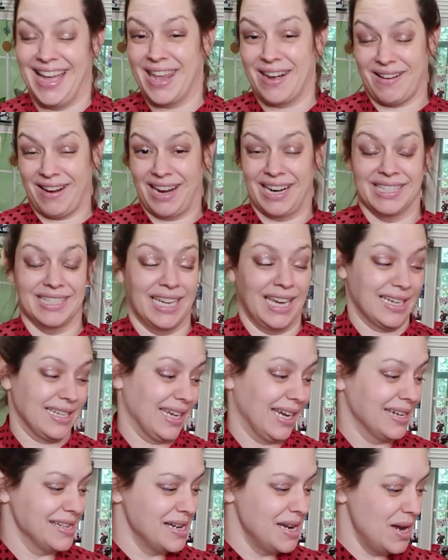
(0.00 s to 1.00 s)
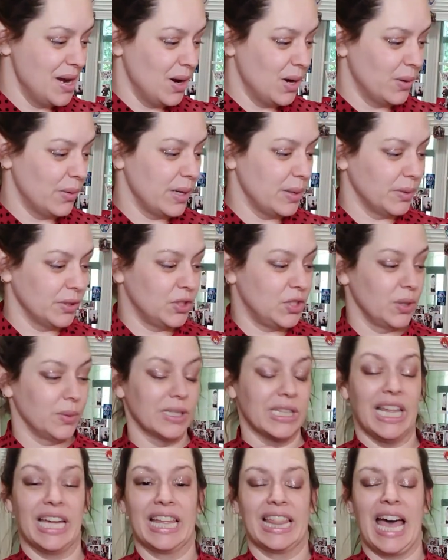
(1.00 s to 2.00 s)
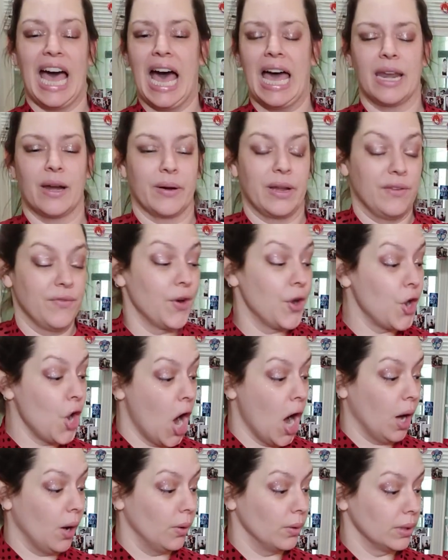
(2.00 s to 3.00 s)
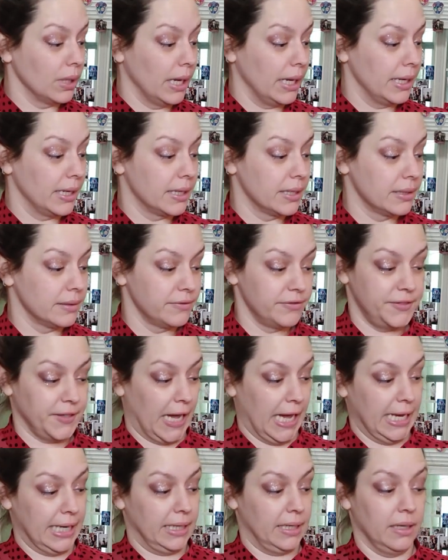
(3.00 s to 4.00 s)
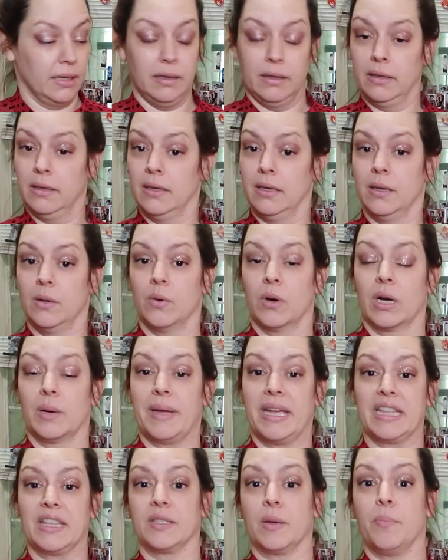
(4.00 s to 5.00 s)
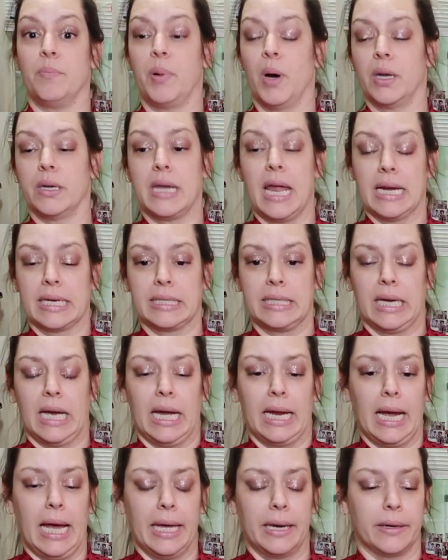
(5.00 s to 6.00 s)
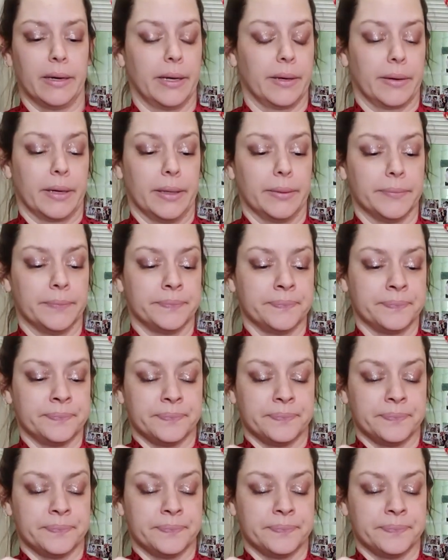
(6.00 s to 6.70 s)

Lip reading: I don't know how to tie a tie. We will do it like that. I don't even know. Like, fine. We're going to make this a necktie. I don't know.